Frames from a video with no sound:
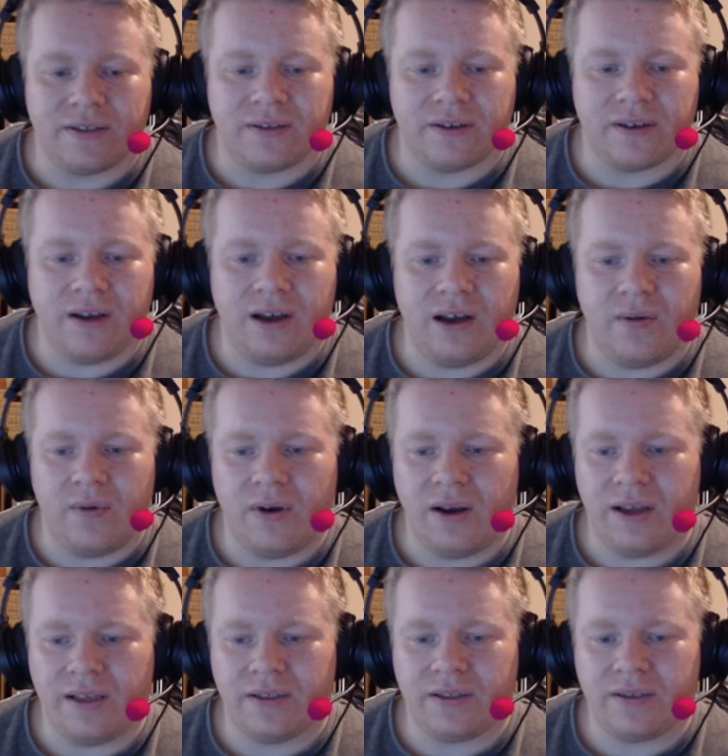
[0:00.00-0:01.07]

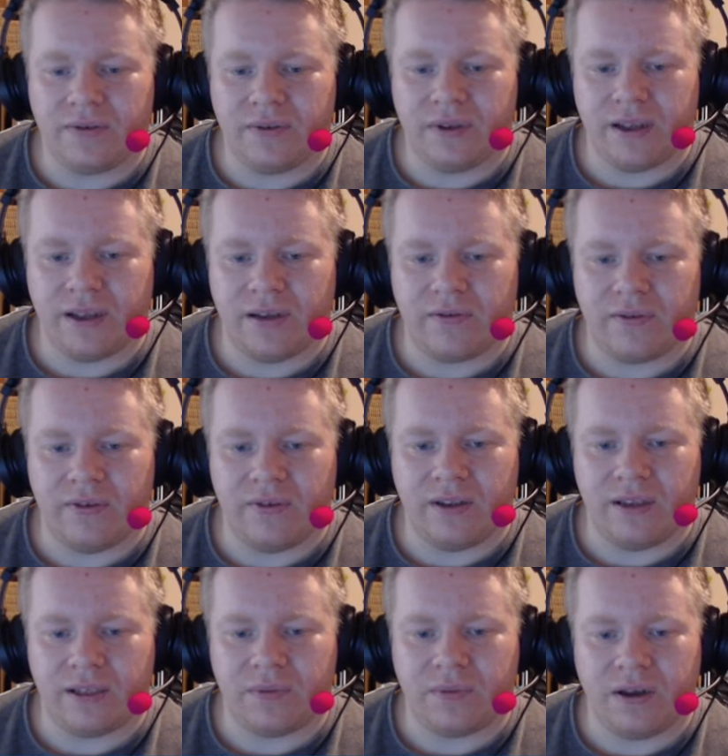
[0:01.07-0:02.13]
car-wise, we're going to have to fit
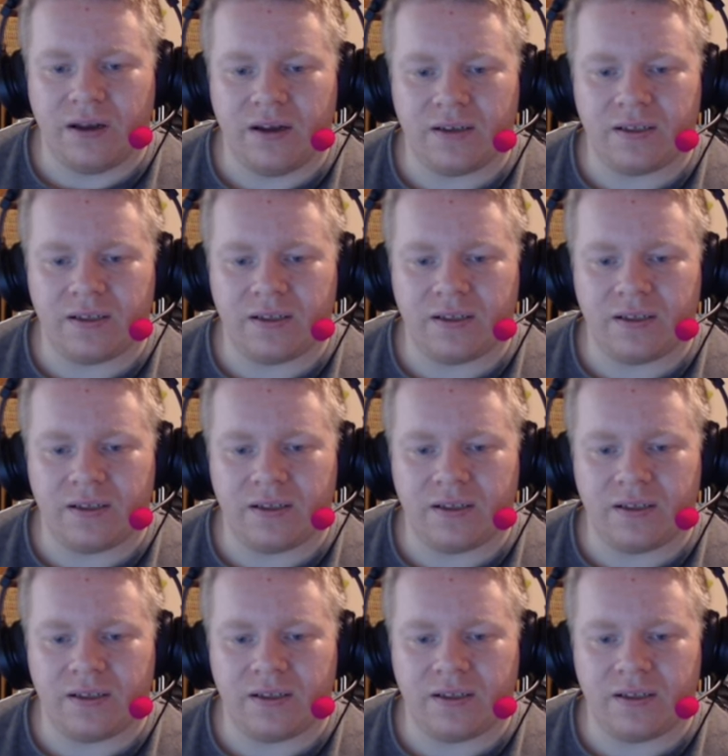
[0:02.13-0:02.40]
these parts